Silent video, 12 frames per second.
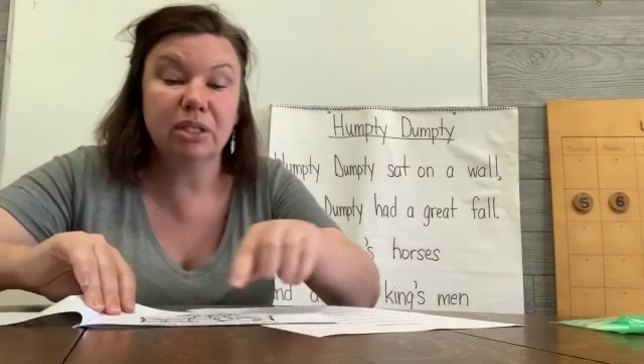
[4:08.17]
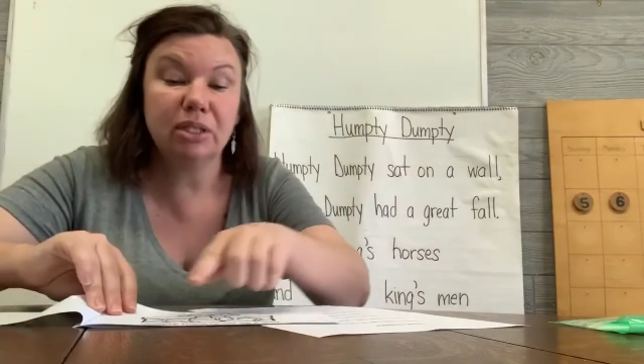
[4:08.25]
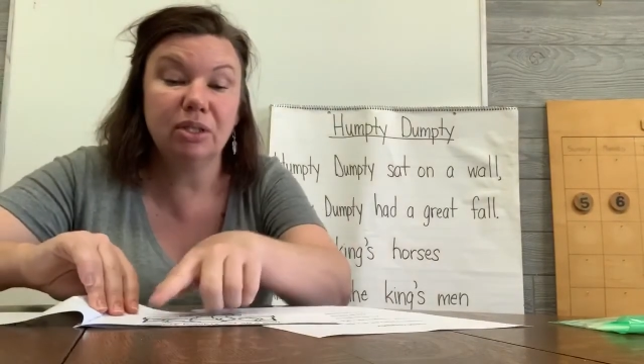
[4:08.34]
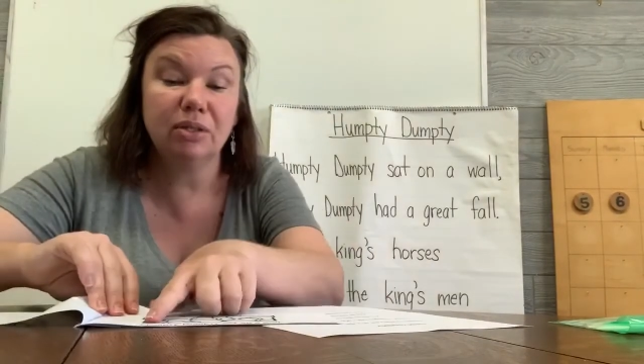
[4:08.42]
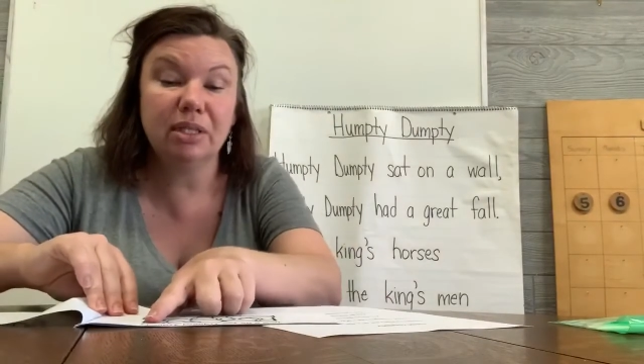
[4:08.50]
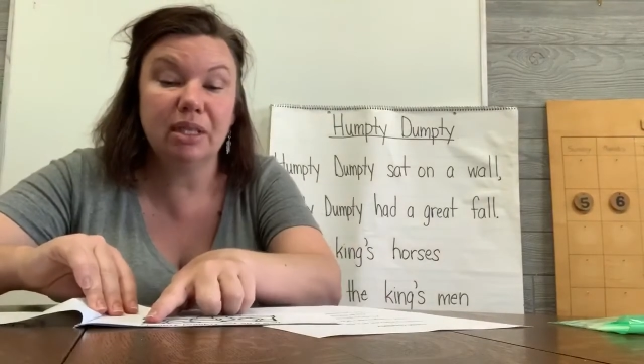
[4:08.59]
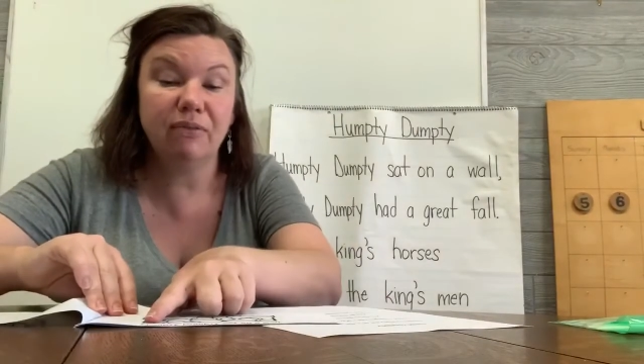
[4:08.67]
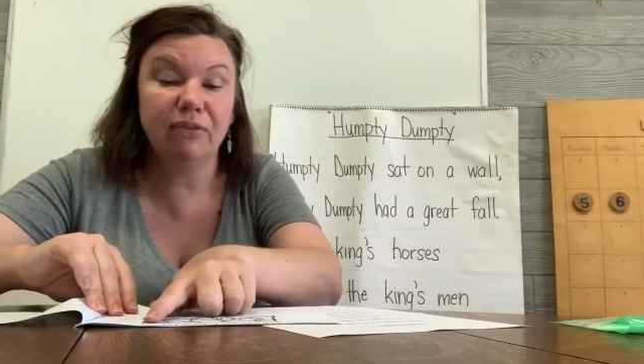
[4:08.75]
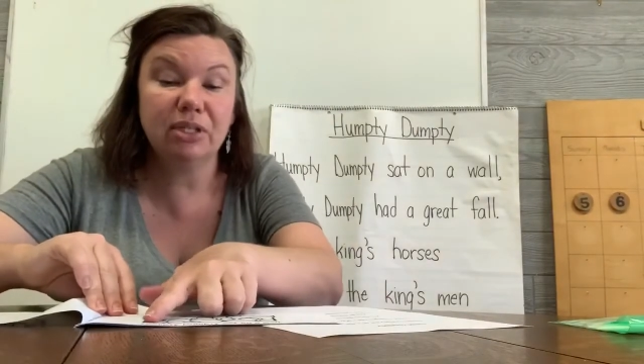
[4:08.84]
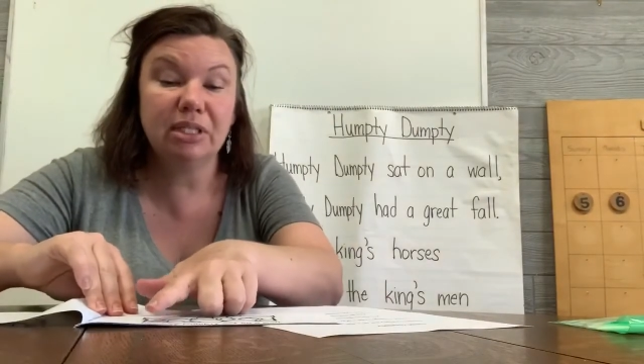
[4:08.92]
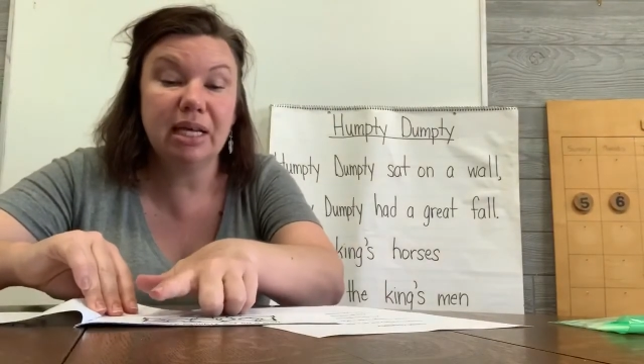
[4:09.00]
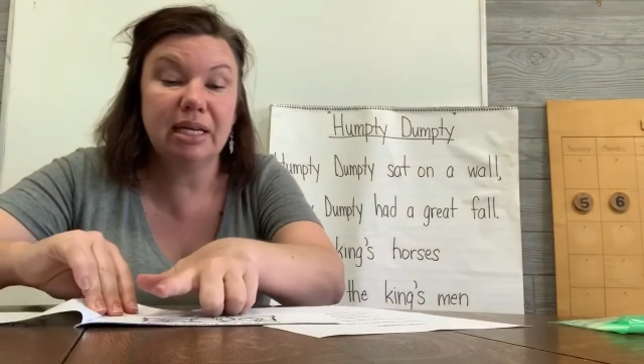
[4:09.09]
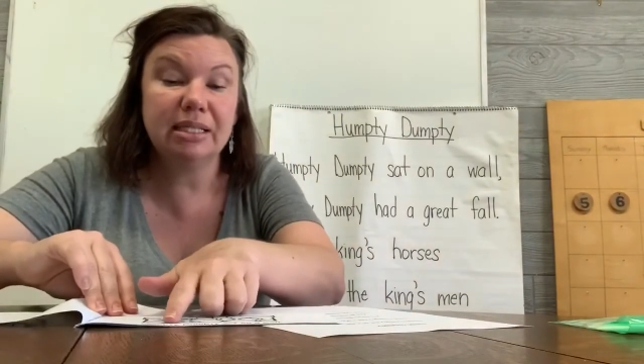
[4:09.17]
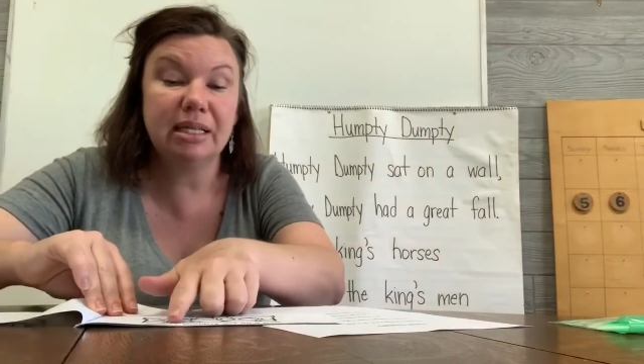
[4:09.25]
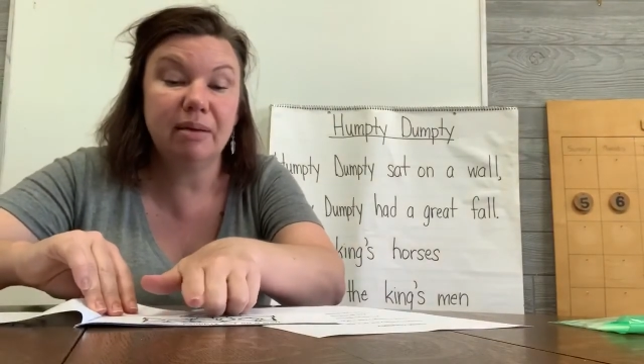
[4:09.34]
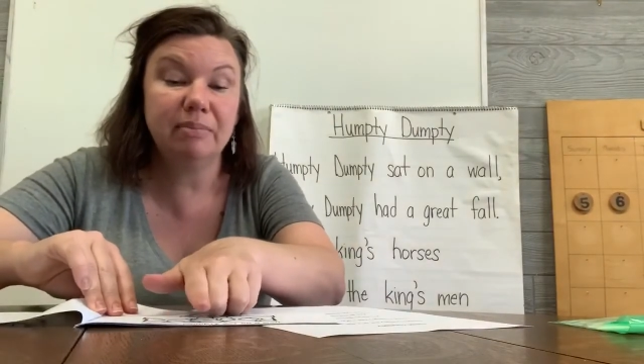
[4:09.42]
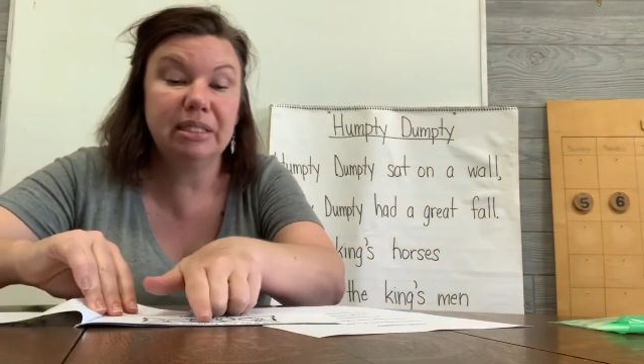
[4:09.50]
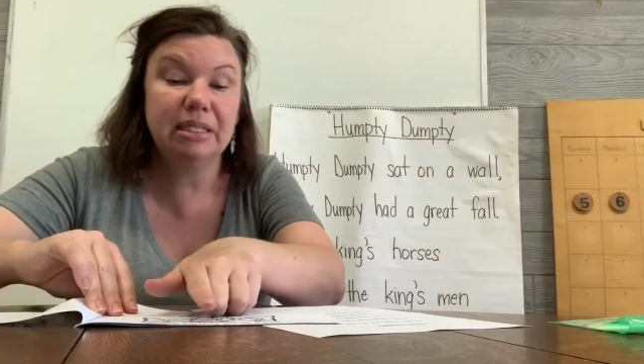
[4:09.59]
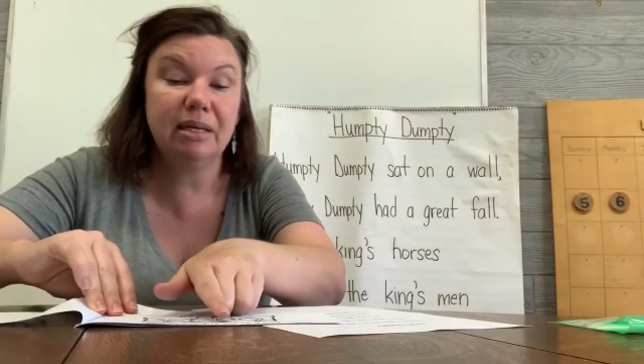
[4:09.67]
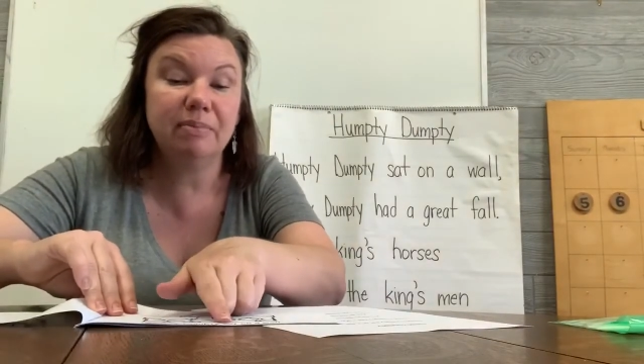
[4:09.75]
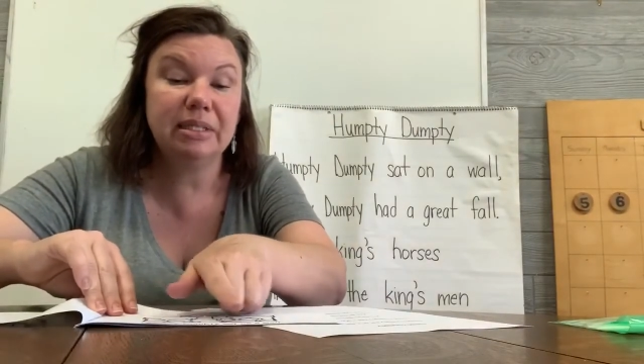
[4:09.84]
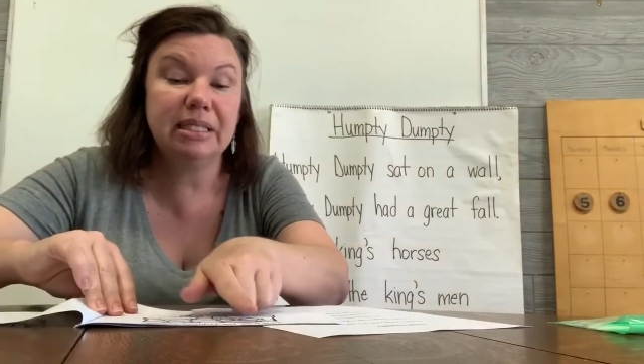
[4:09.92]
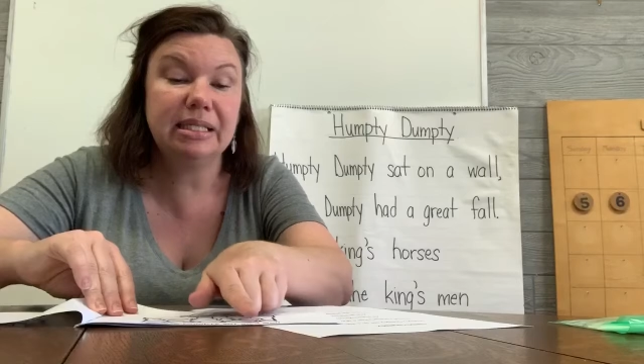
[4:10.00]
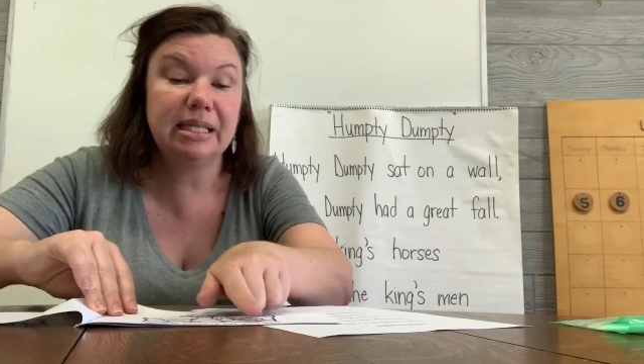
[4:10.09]
So you see the first line is Humpty
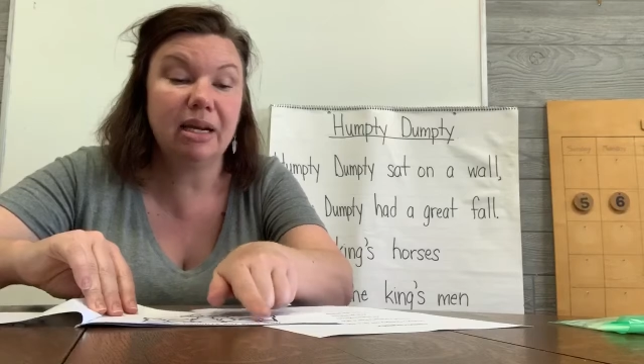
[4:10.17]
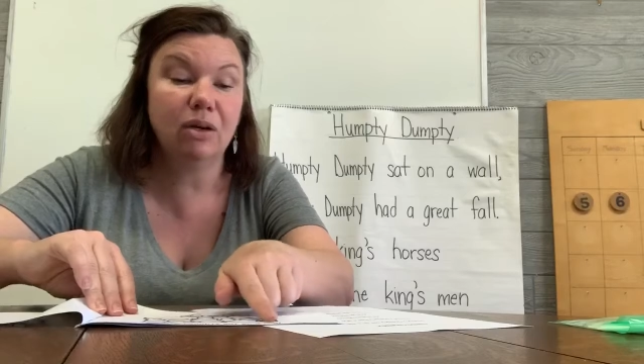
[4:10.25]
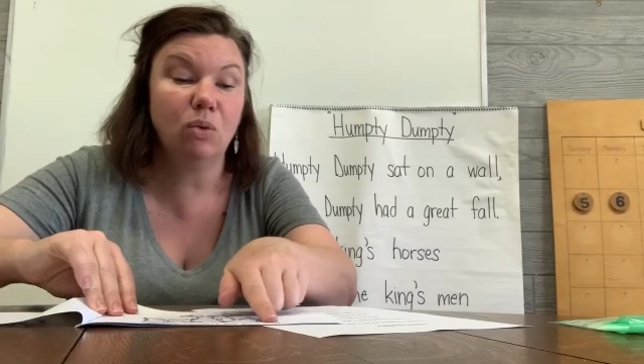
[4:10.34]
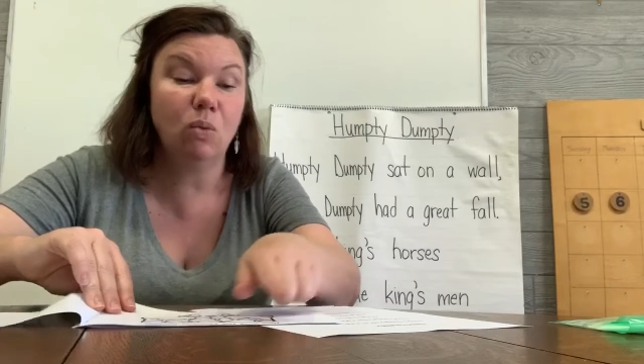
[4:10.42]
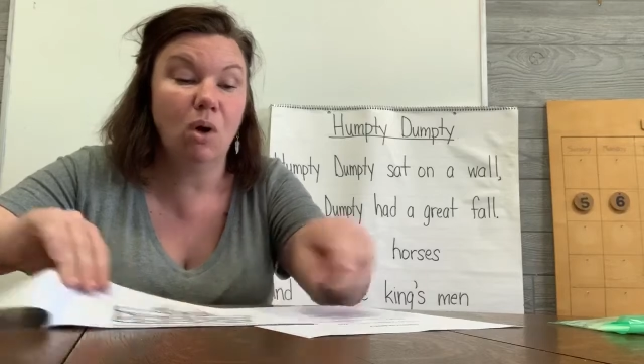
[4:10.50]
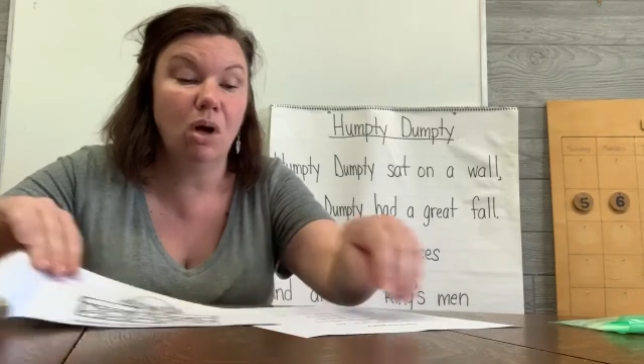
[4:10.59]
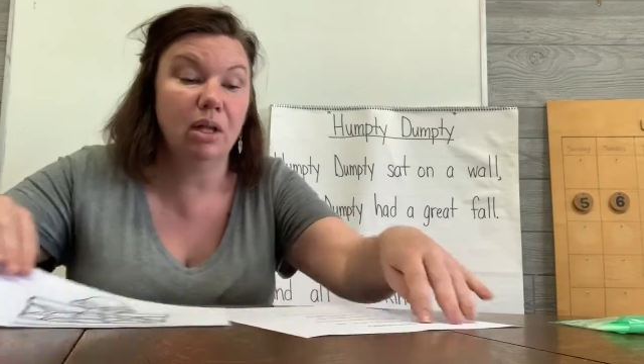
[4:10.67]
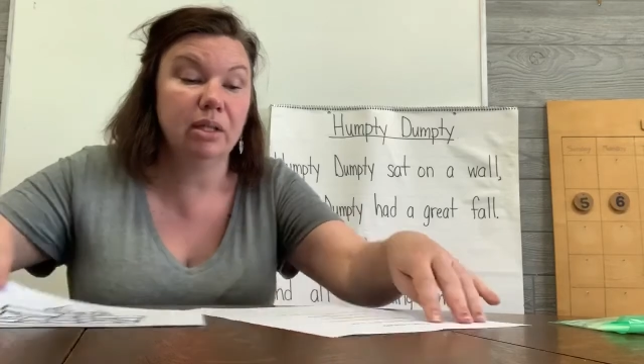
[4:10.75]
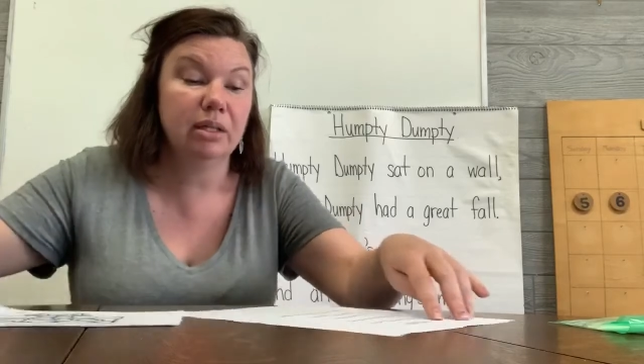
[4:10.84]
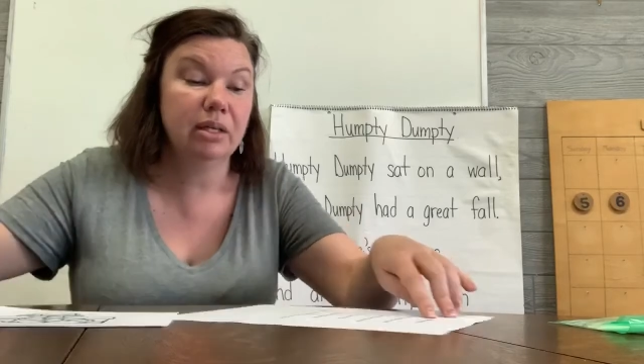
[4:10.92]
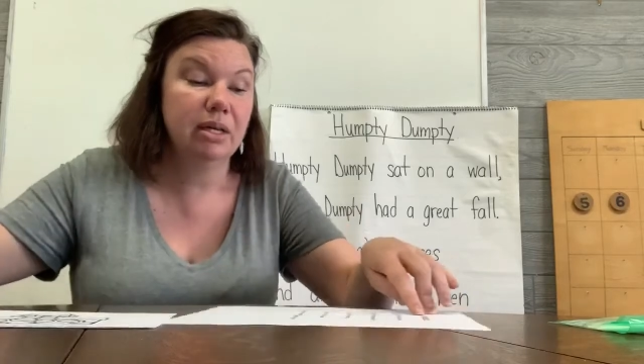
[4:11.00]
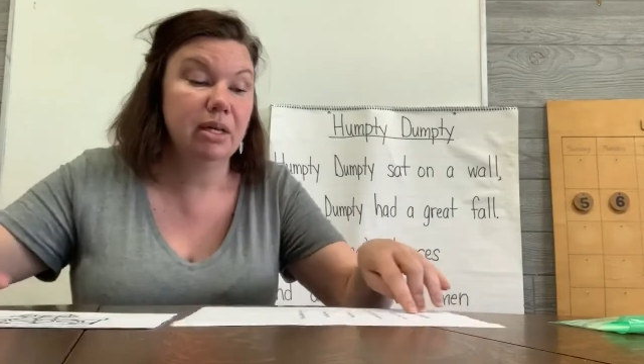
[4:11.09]
Dumpty sat on a wall.